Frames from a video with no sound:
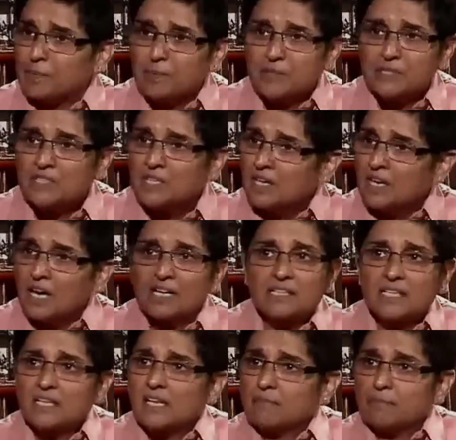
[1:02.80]
purpose.
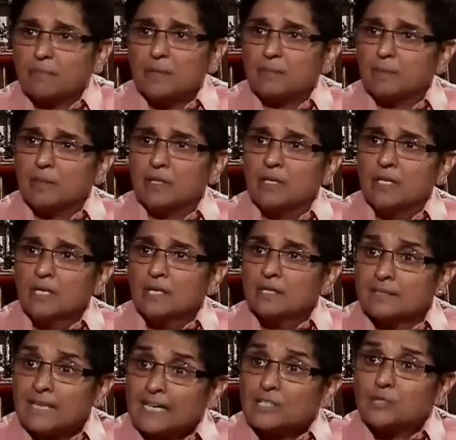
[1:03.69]
I think people,
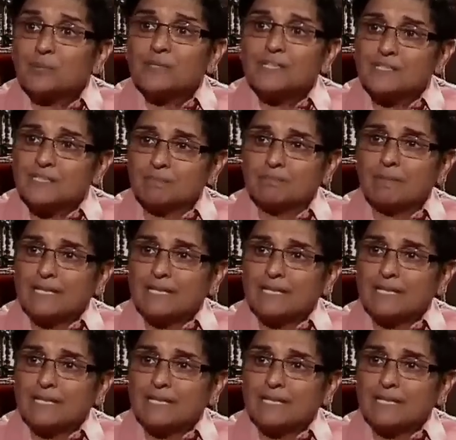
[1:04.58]
that's where this